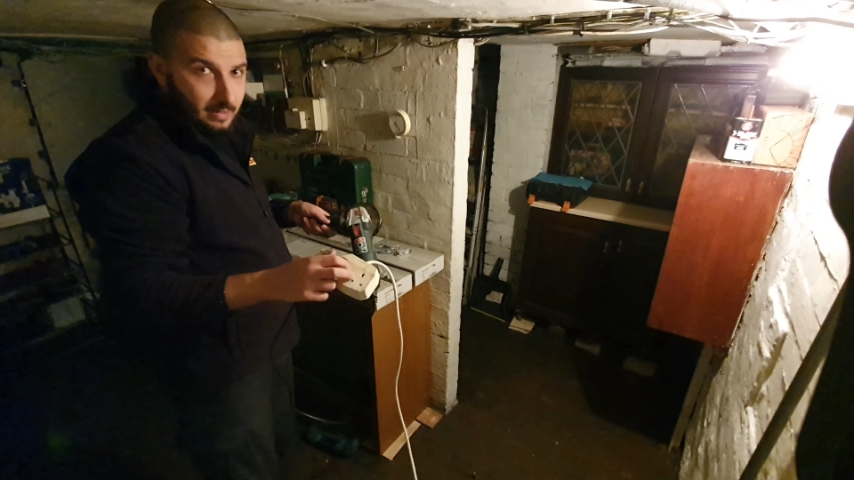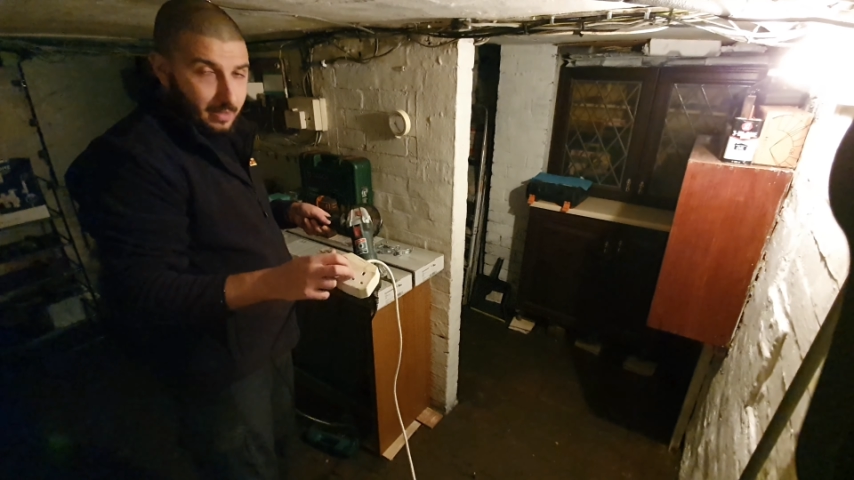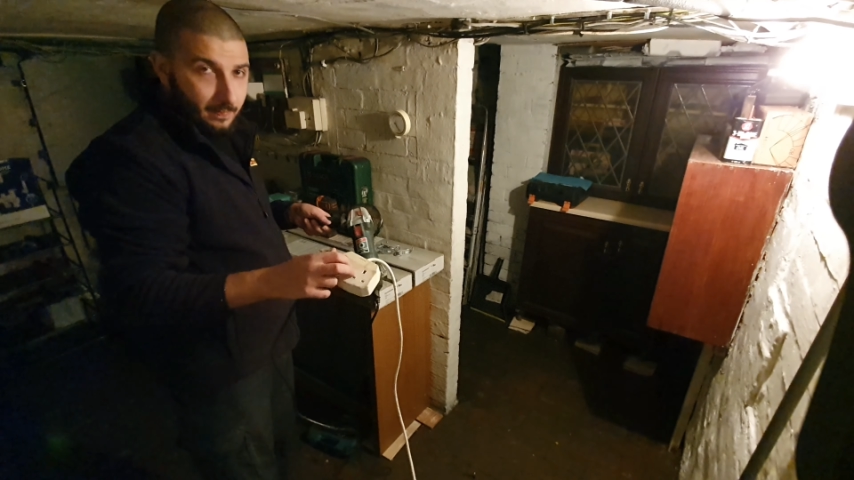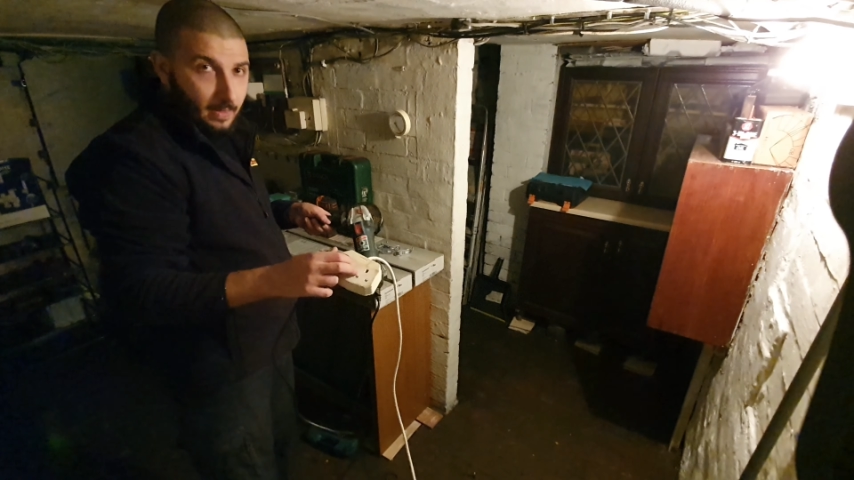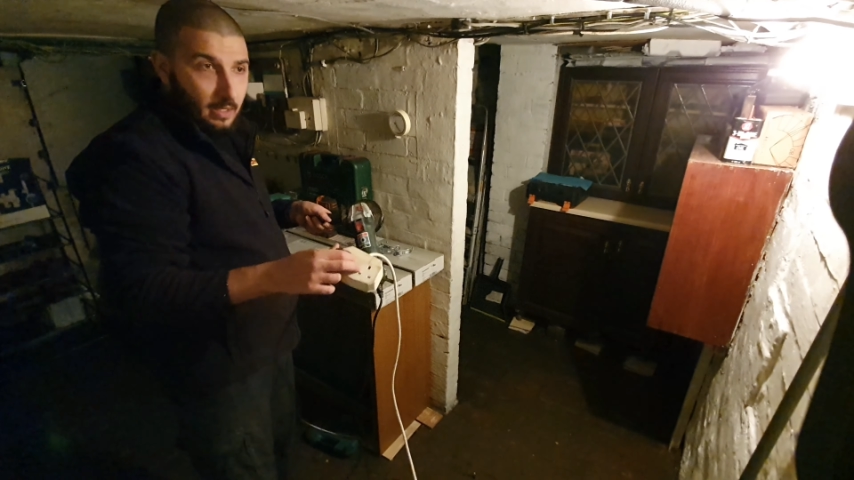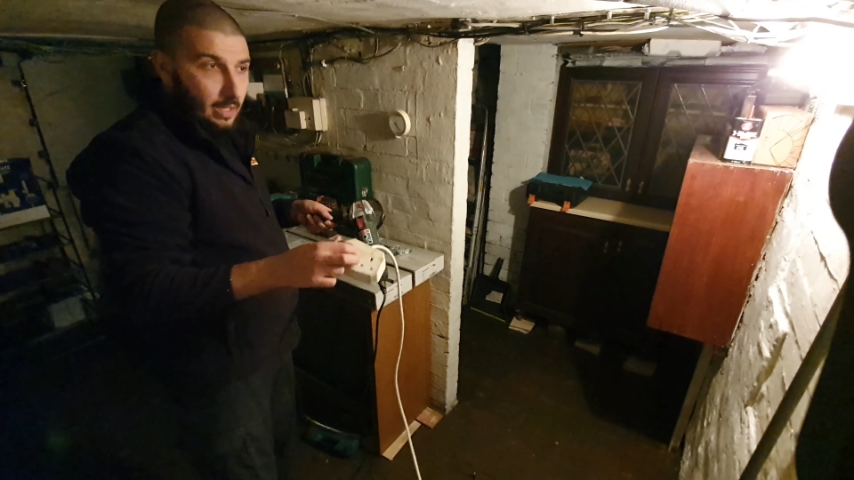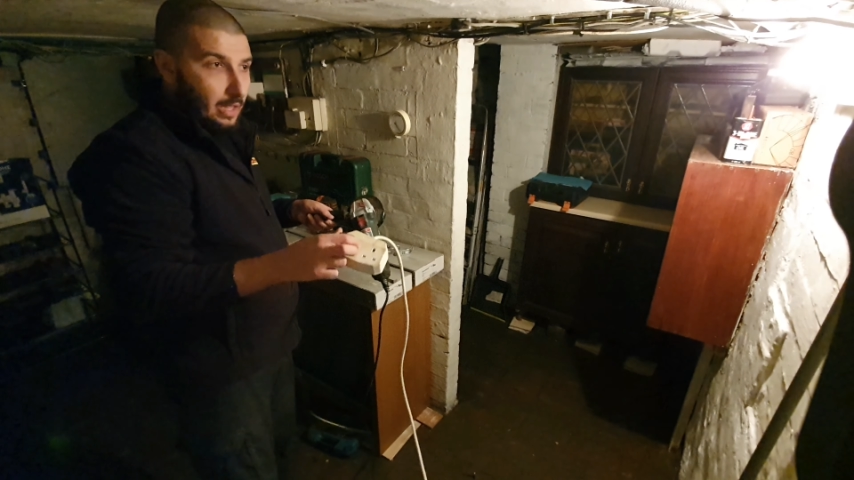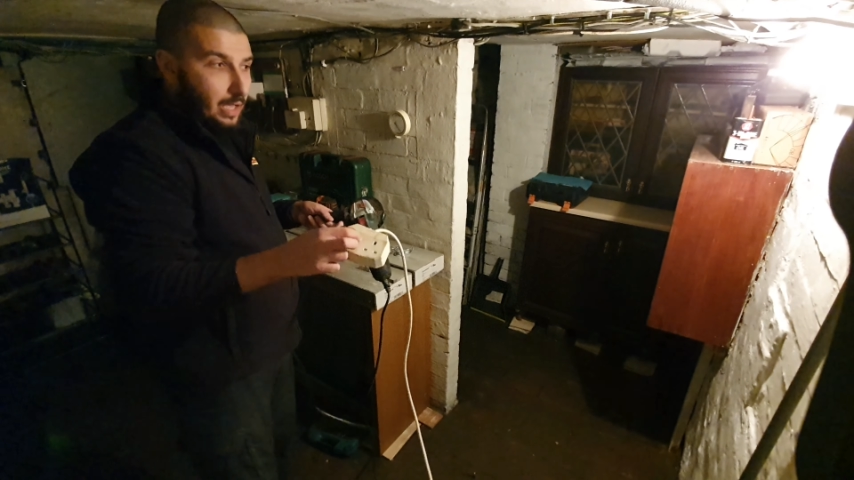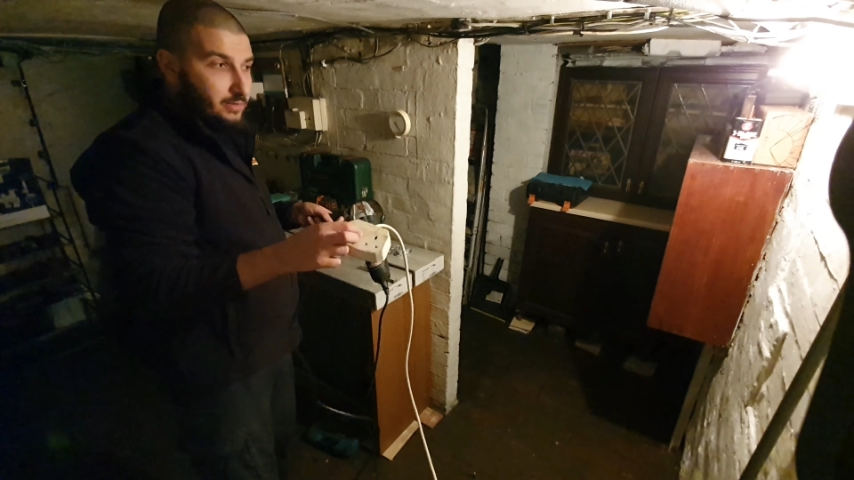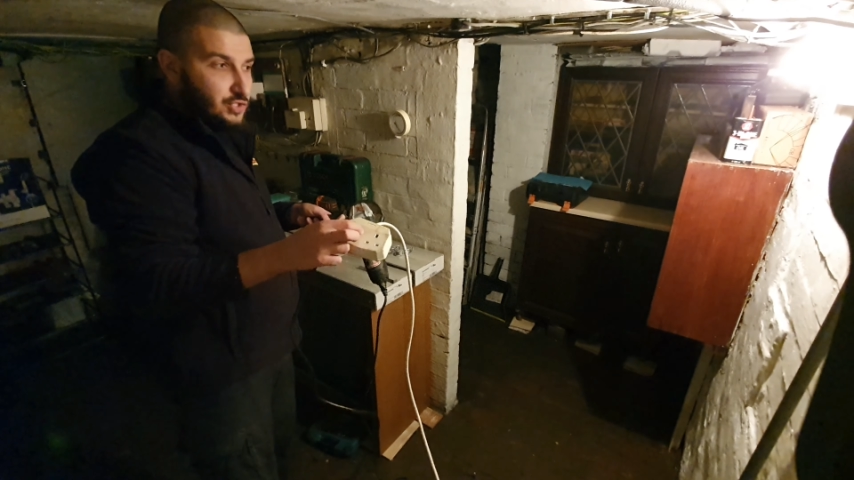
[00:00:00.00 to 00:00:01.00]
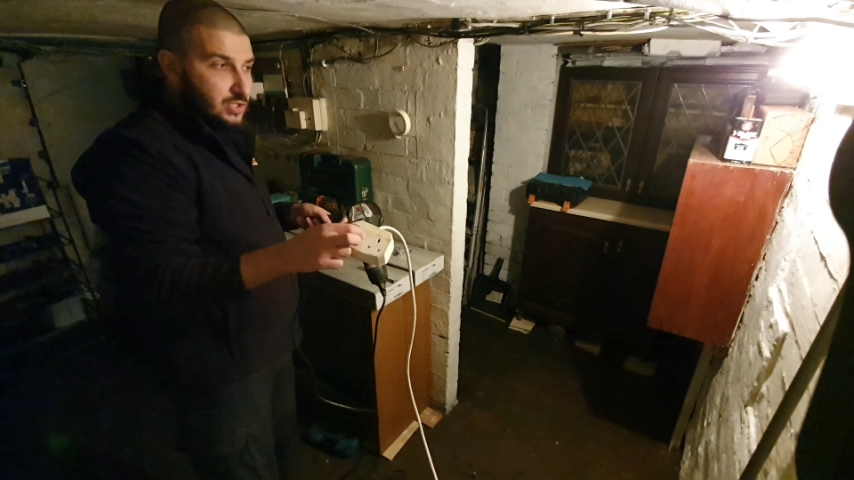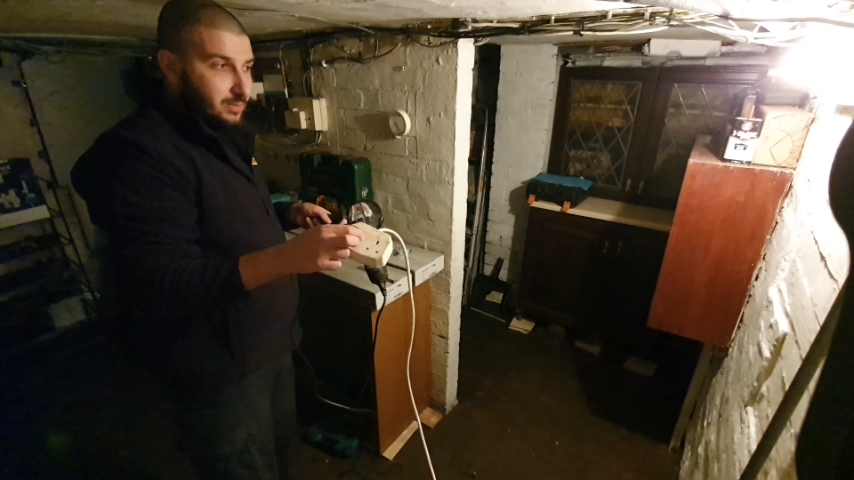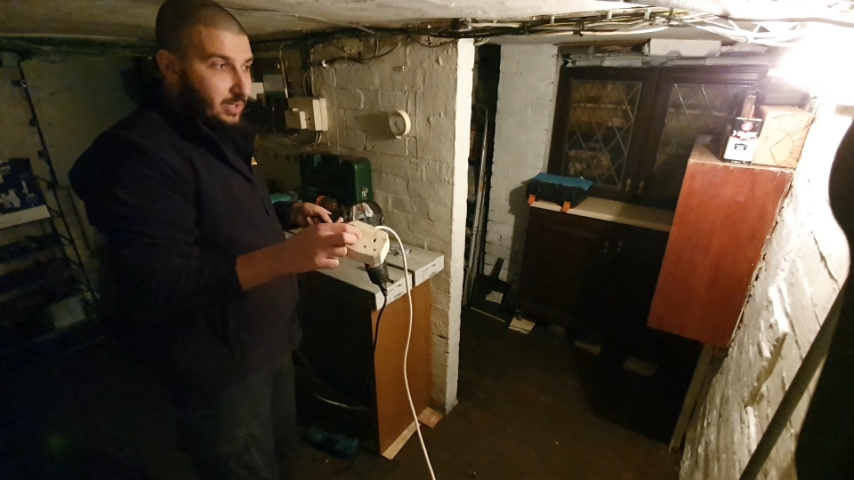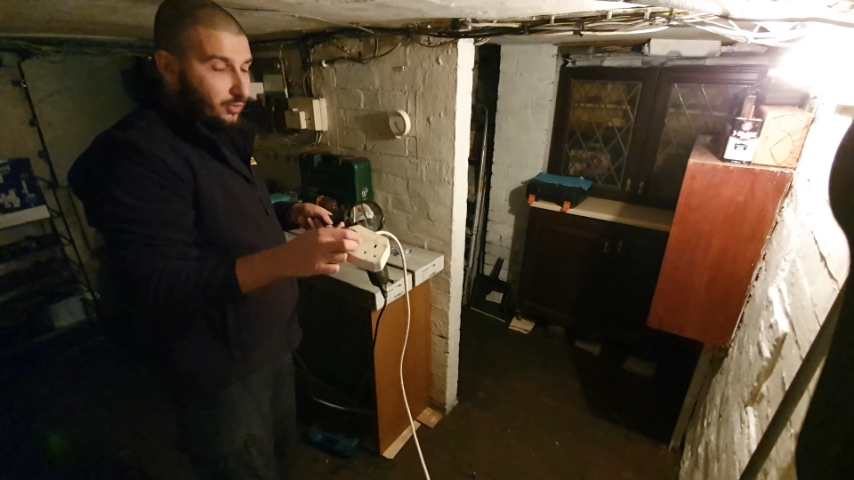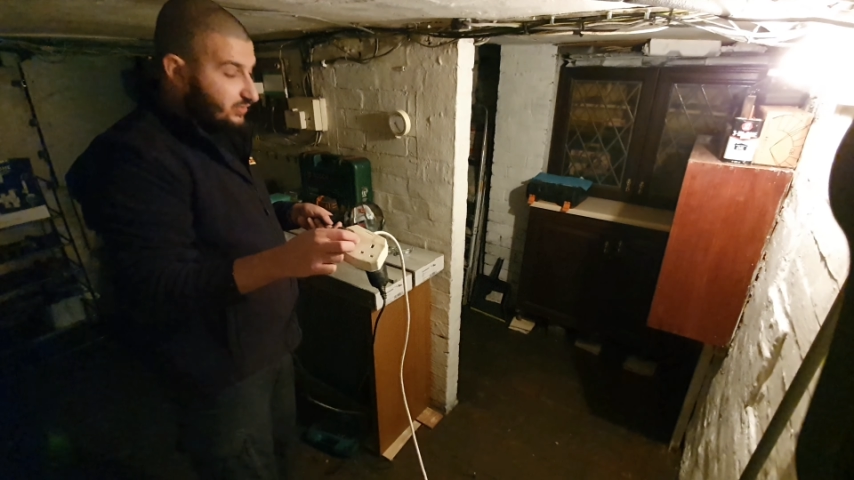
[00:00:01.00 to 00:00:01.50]
it, it's
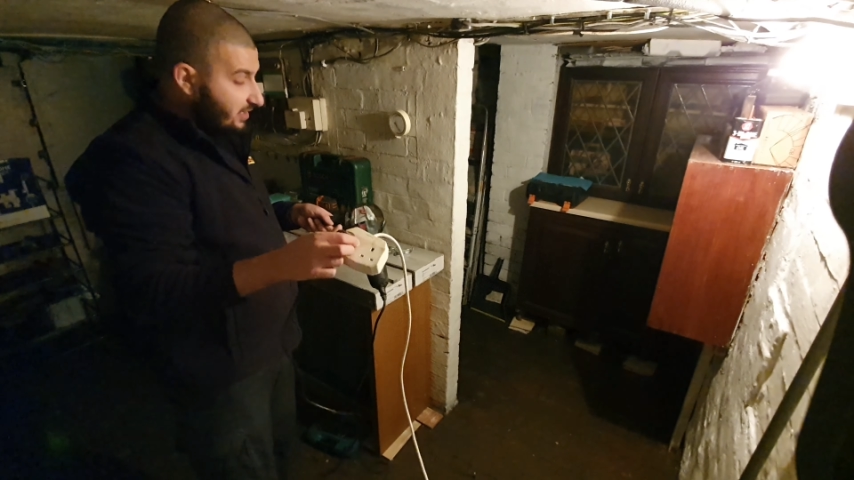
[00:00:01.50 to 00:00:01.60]
just a matter of